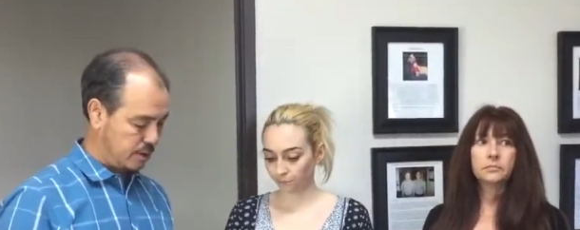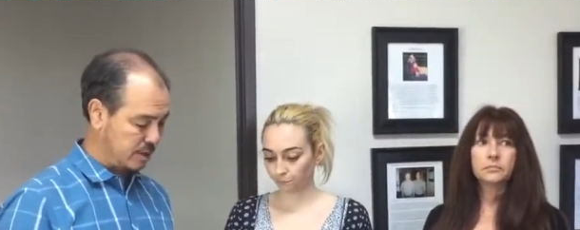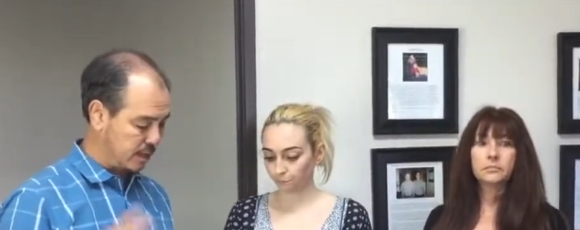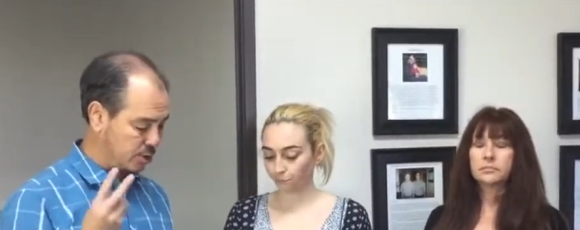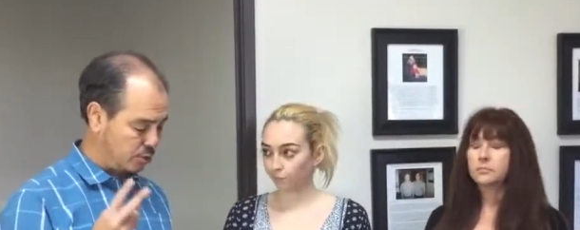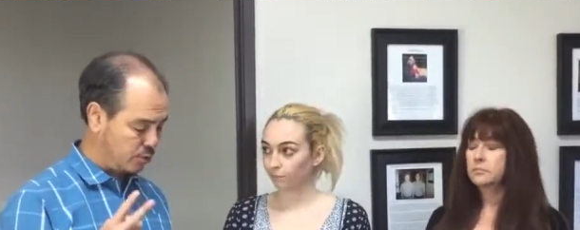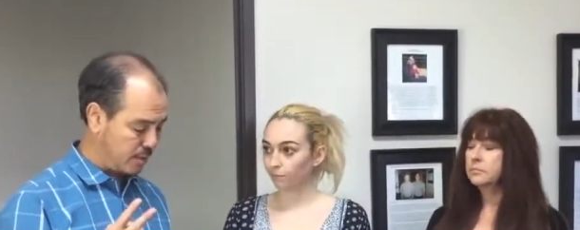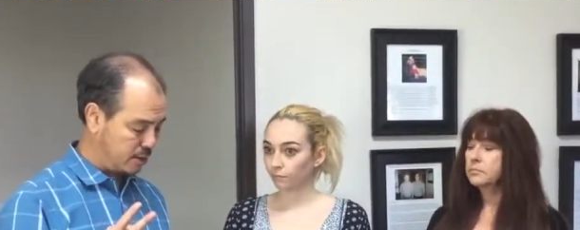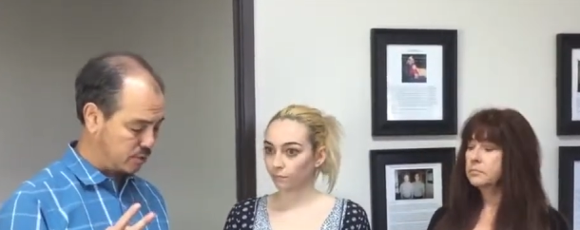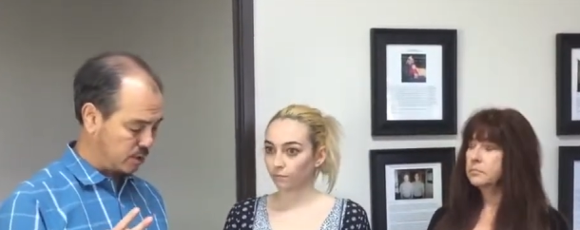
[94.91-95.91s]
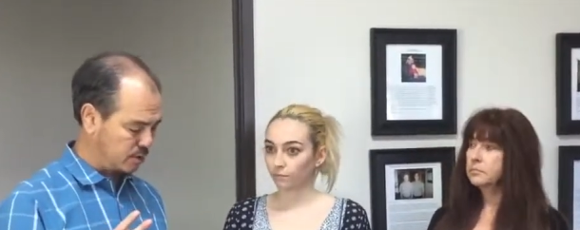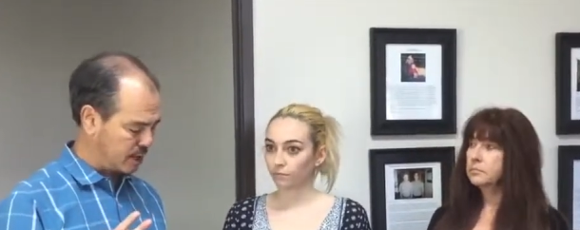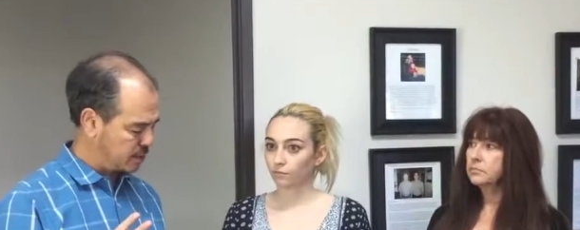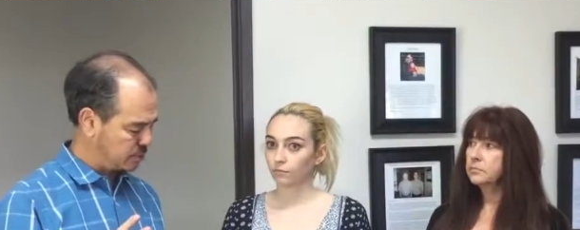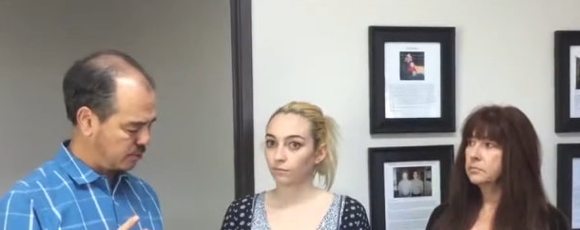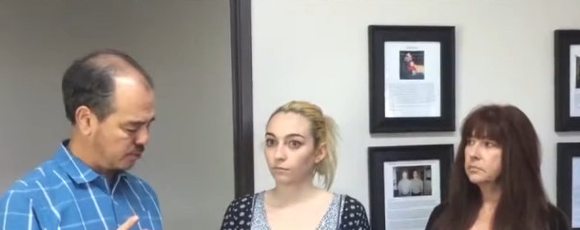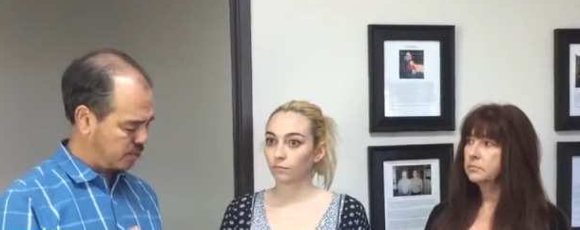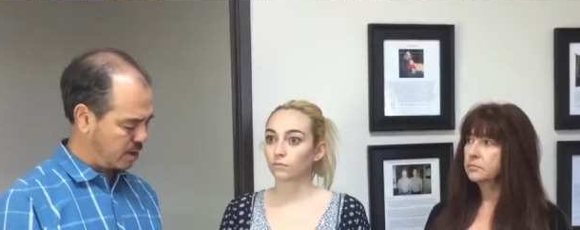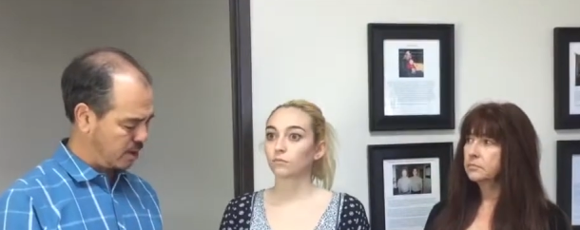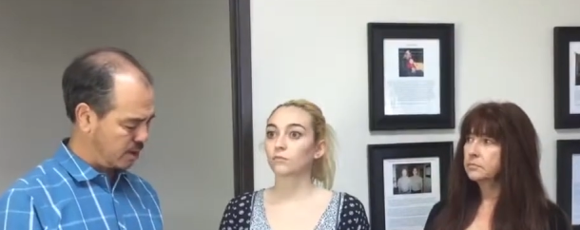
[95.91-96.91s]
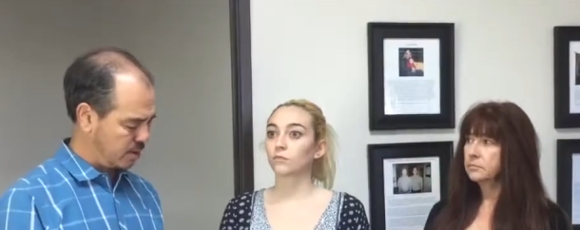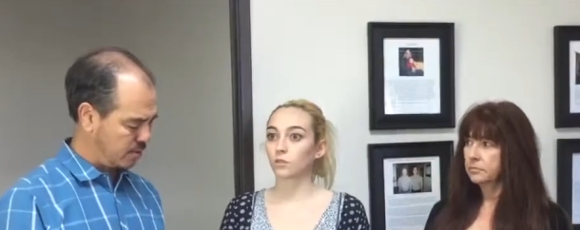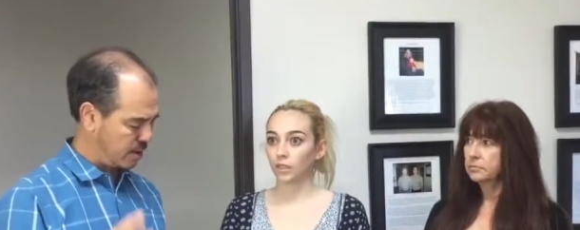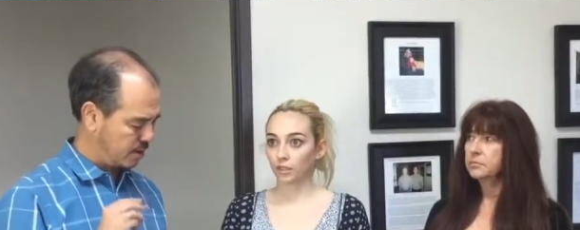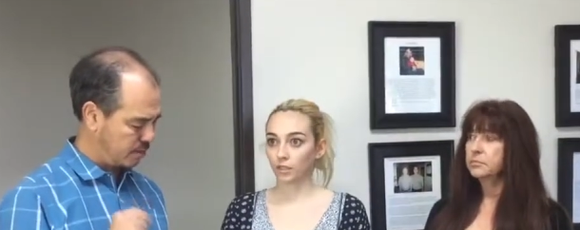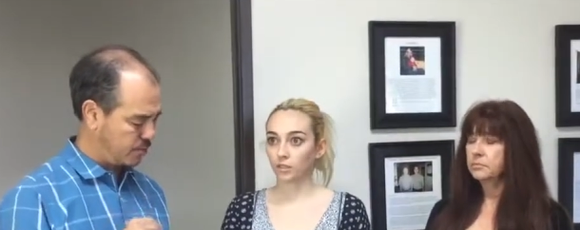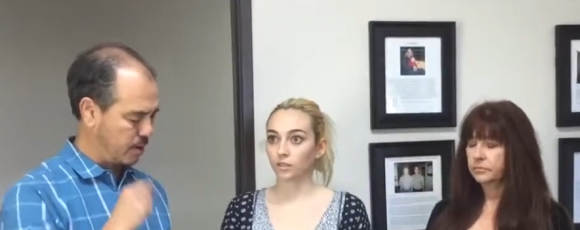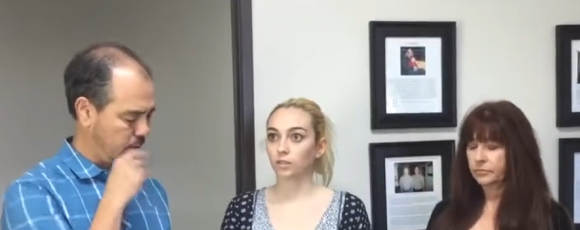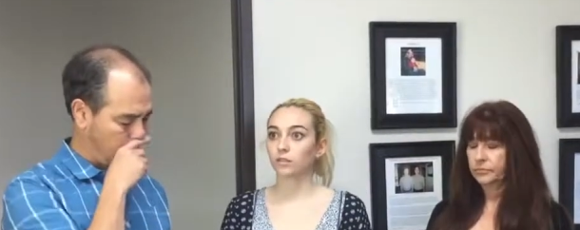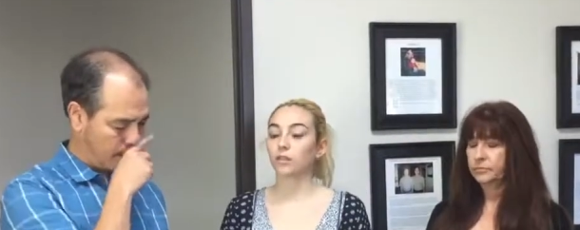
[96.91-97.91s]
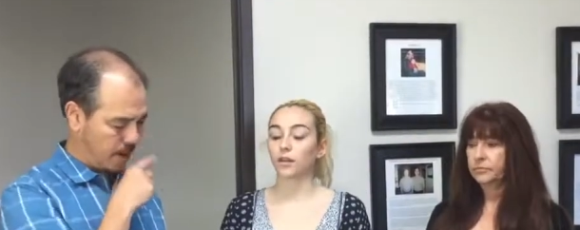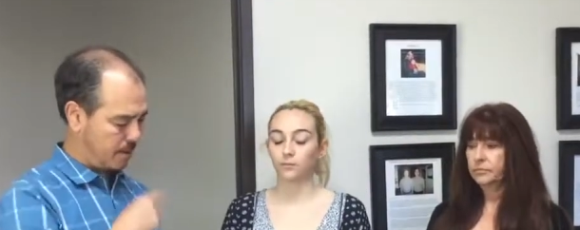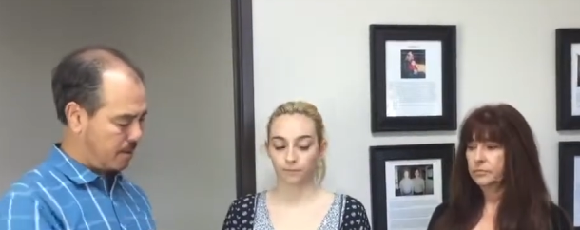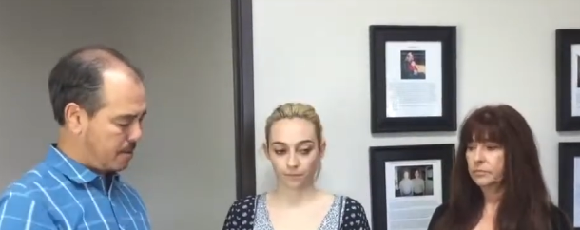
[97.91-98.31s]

Speaker 1: she's had two major, ones, actually three, three. right? Three. Okay. Yeah.